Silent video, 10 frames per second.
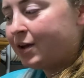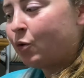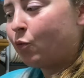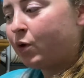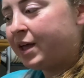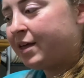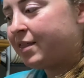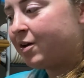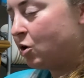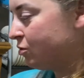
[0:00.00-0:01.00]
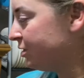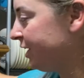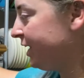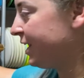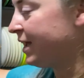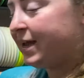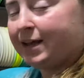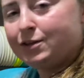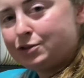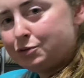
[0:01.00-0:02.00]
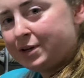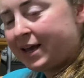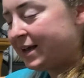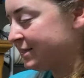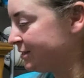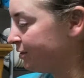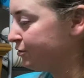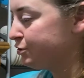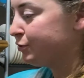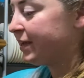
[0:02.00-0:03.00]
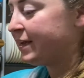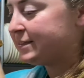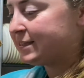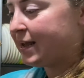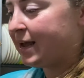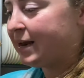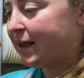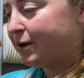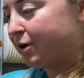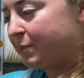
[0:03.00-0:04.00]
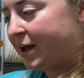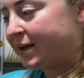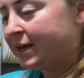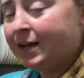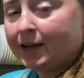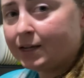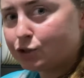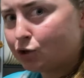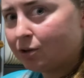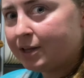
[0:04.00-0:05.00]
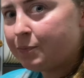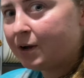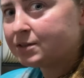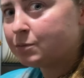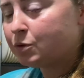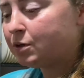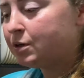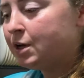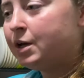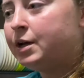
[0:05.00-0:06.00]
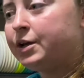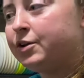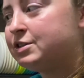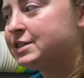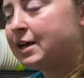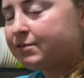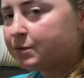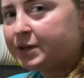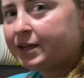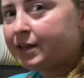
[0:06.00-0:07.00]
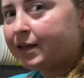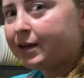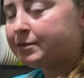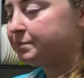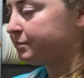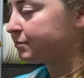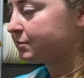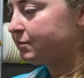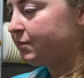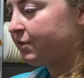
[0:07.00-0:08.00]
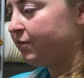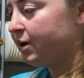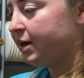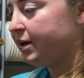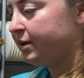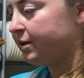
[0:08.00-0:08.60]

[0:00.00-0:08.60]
with only a suitcase, little suitcase, and a grip bag. It's totally possible. You just have to be like very,